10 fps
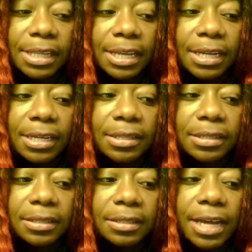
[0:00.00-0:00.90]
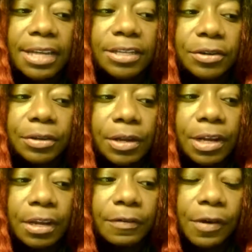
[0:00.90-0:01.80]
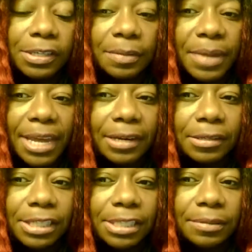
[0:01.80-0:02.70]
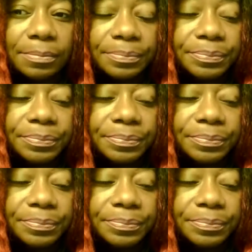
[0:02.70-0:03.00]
then and you're looking for some energy,